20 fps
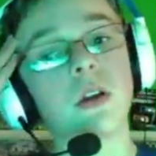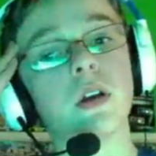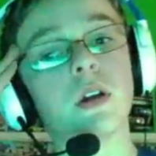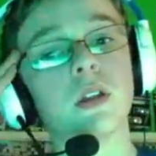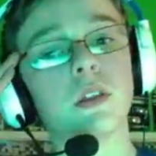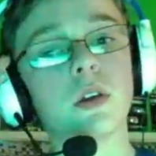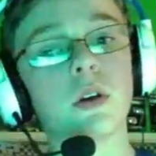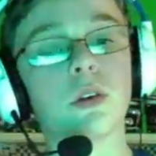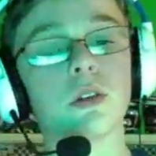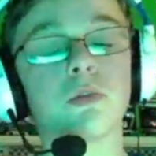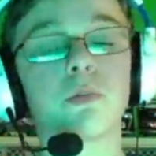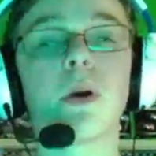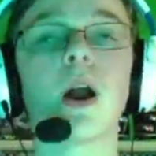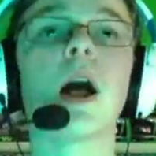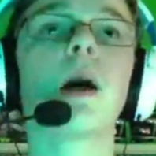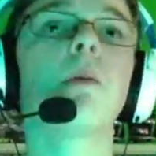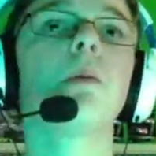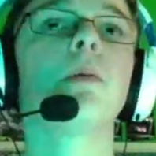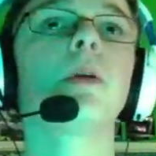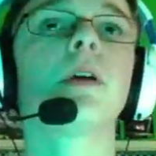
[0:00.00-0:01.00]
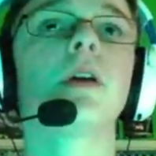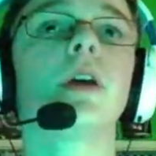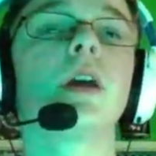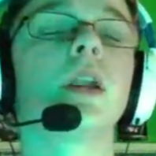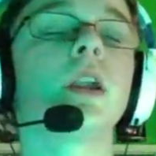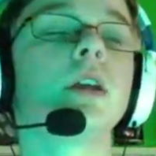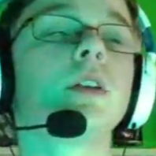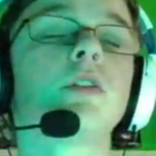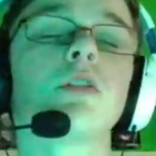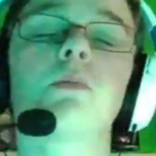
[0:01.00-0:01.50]
And
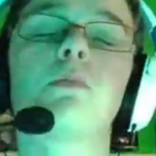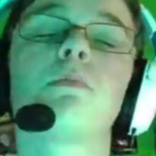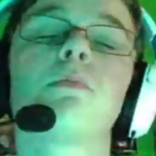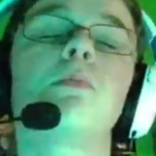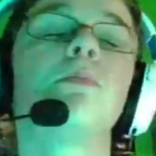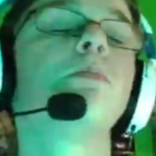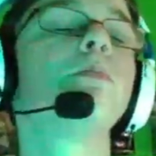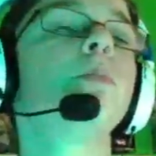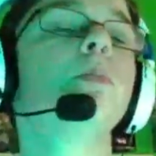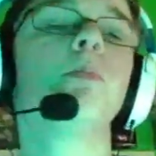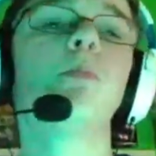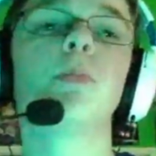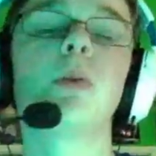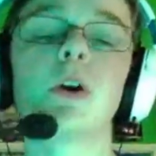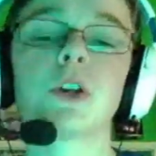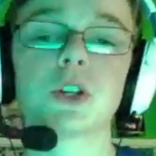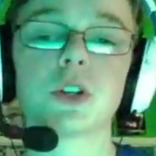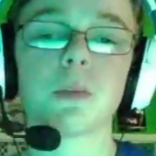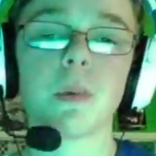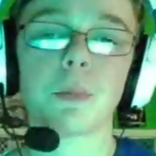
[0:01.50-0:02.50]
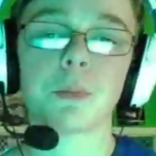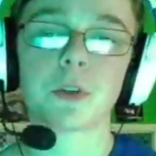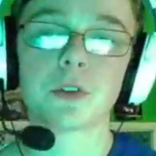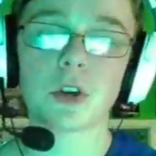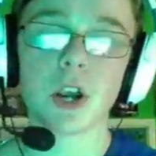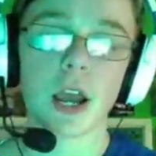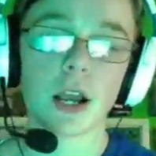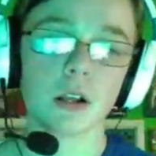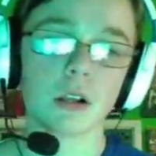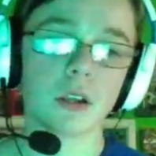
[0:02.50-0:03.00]
he just pushed him up the
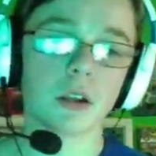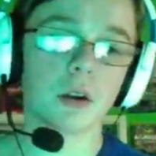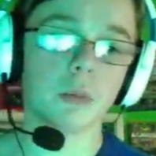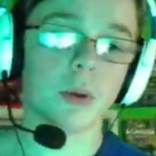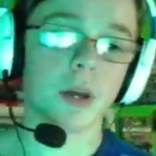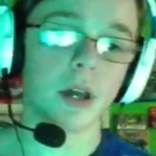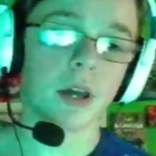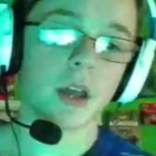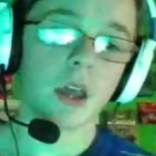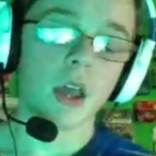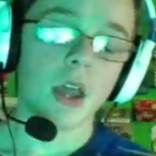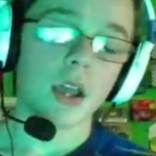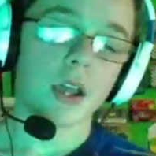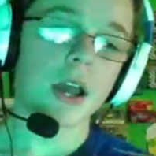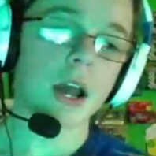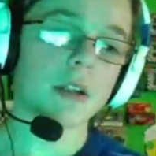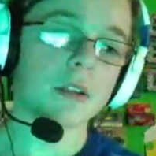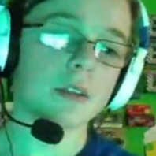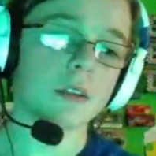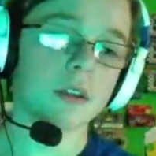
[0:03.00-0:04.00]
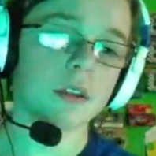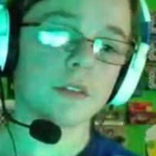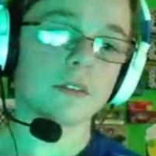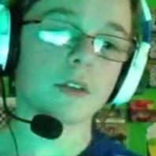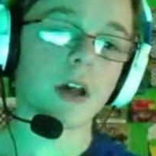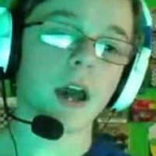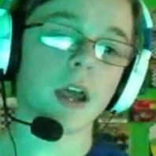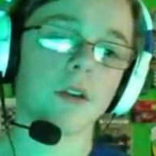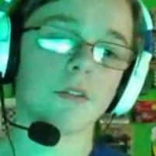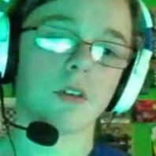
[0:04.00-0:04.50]
track a little bit, got to the
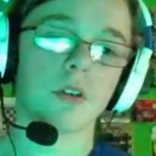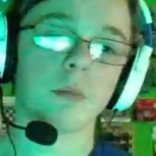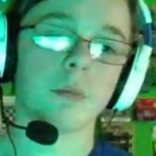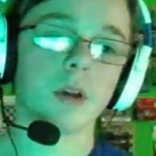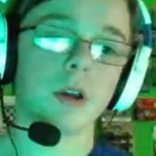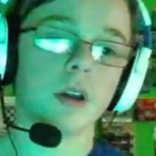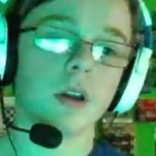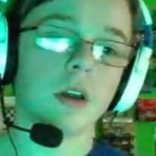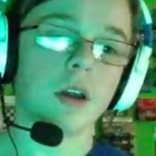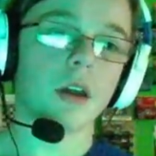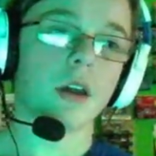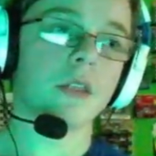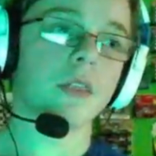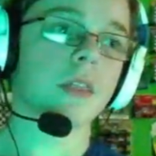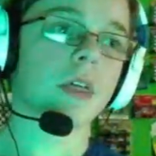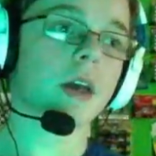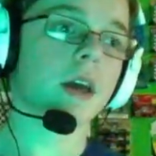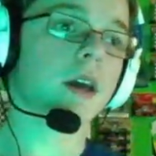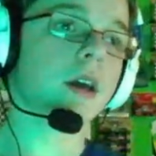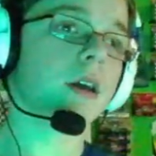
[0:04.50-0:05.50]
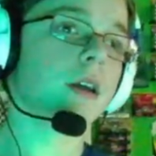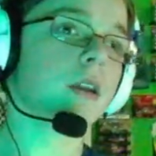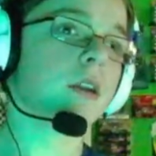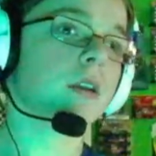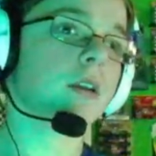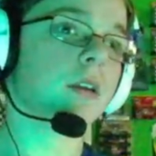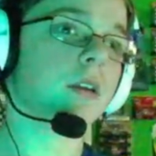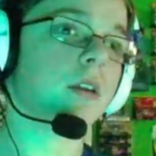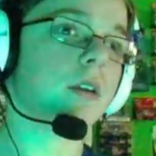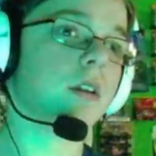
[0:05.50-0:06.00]
inside of him, and
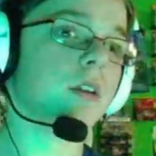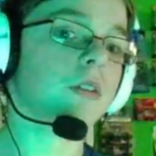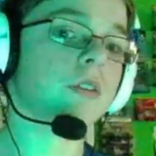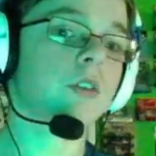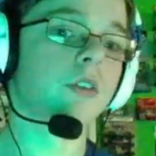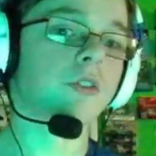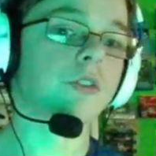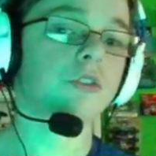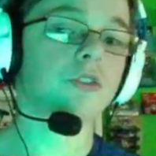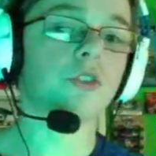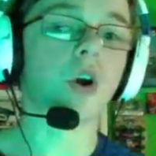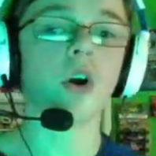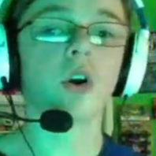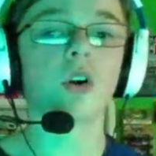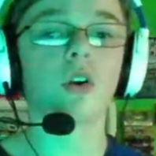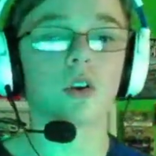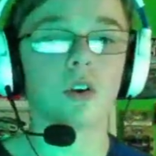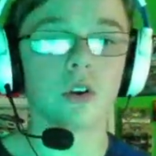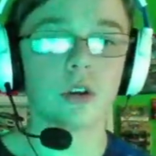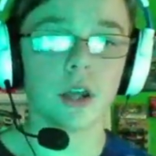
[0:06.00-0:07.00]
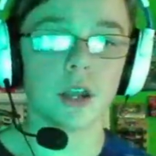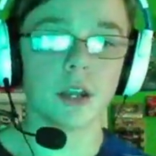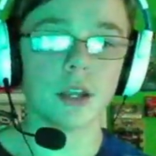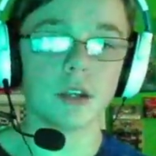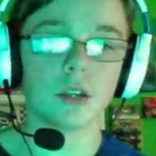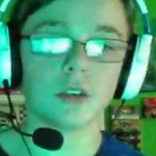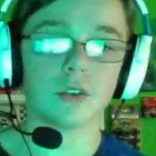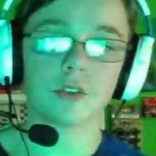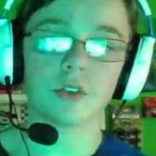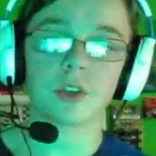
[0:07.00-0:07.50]
then just turned, and he
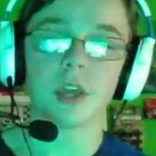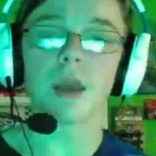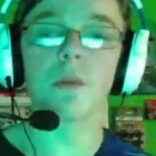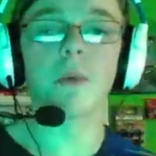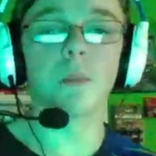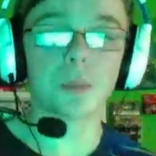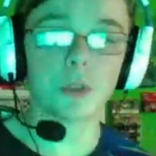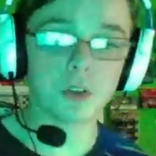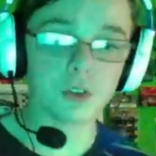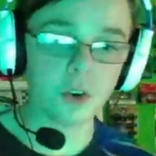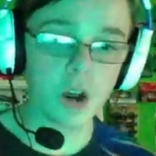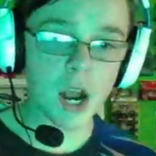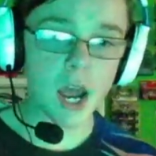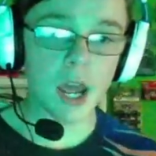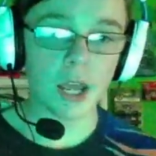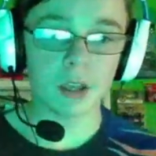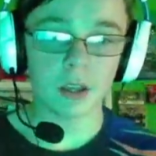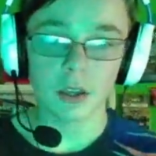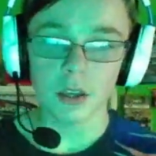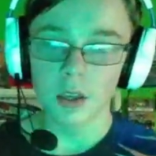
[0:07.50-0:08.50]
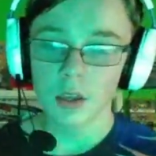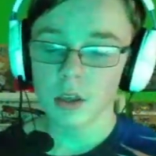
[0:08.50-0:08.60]
just came up the track,